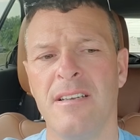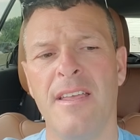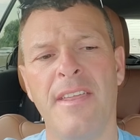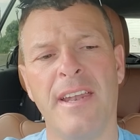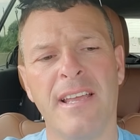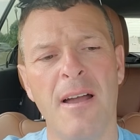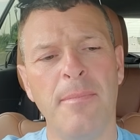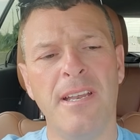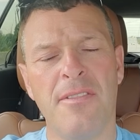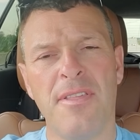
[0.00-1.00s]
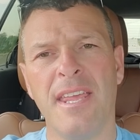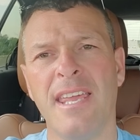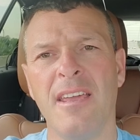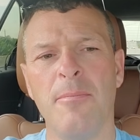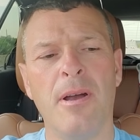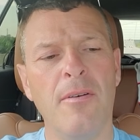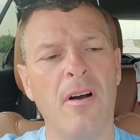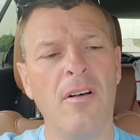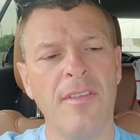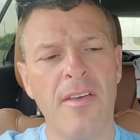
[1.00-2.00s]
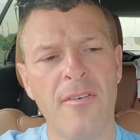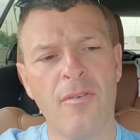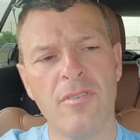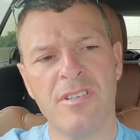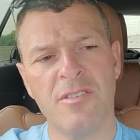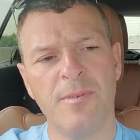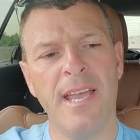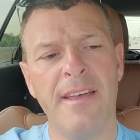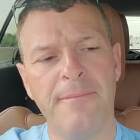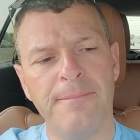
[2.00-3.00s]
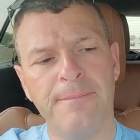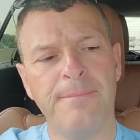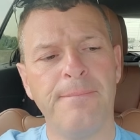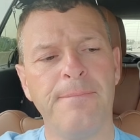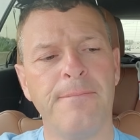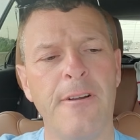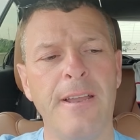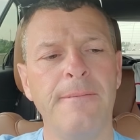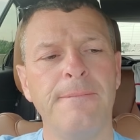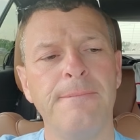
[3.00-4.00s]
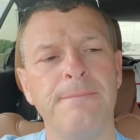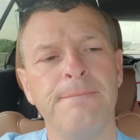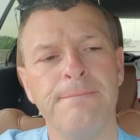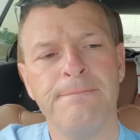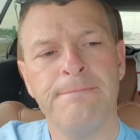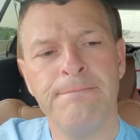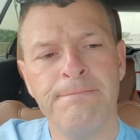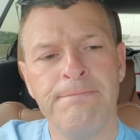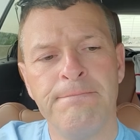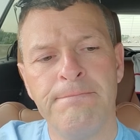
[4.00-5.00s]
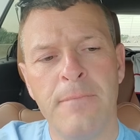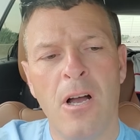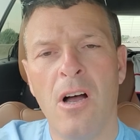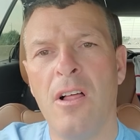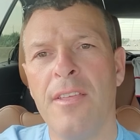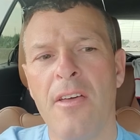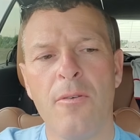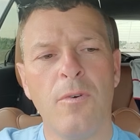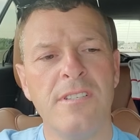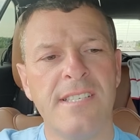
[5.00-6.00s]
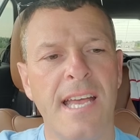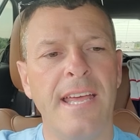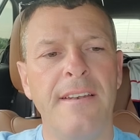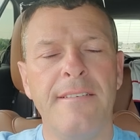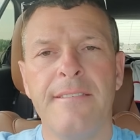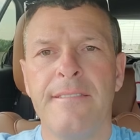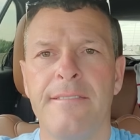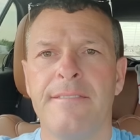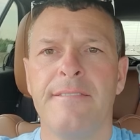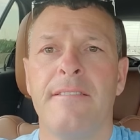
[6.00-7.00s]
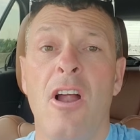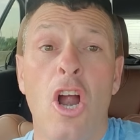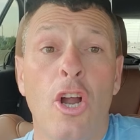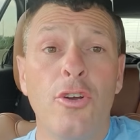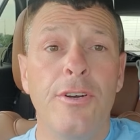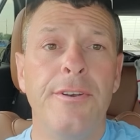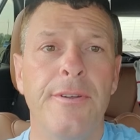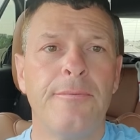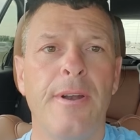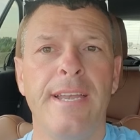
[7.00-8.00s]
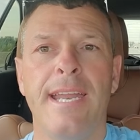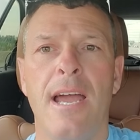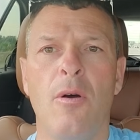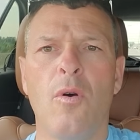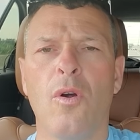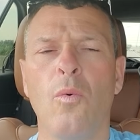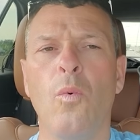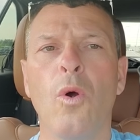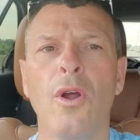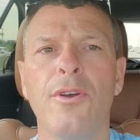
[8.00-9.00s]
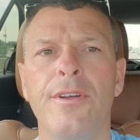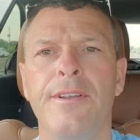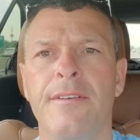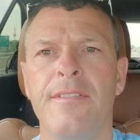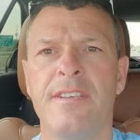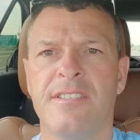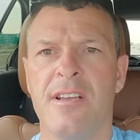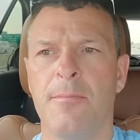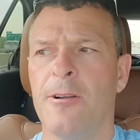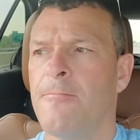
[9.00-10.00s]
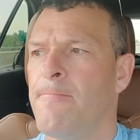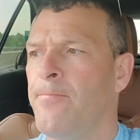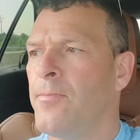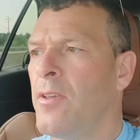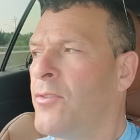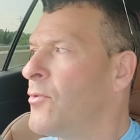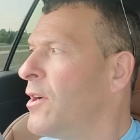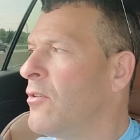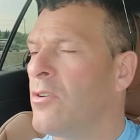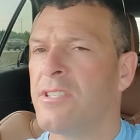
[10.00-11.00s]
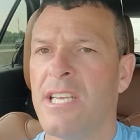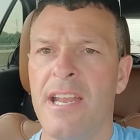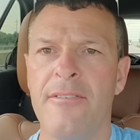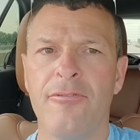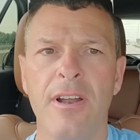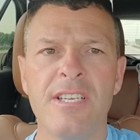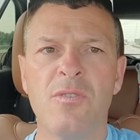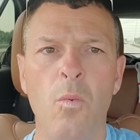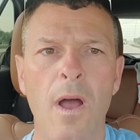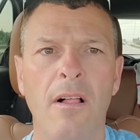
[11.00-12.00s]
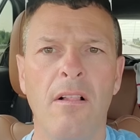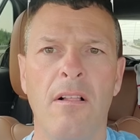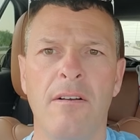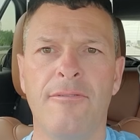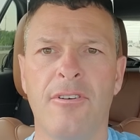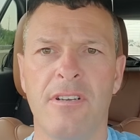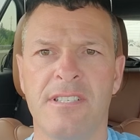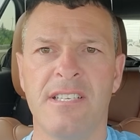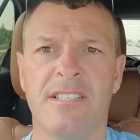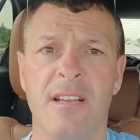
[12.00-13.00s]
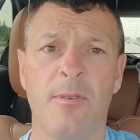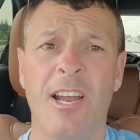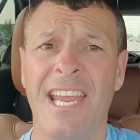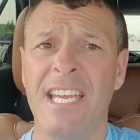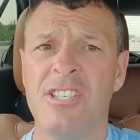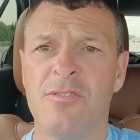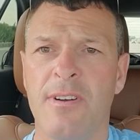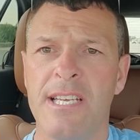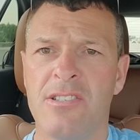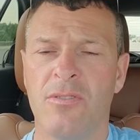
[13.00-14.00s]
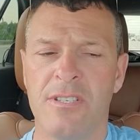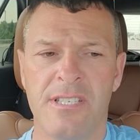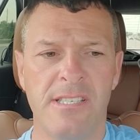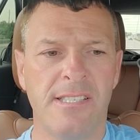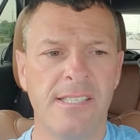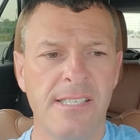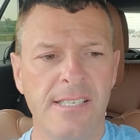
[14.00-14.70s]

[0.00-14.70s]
And then it got me to thinking about all the other horses we had, right? All the other ones that are good right now or were good this summer. 3-year-olds that have raced well for us this summer, aged racehorses.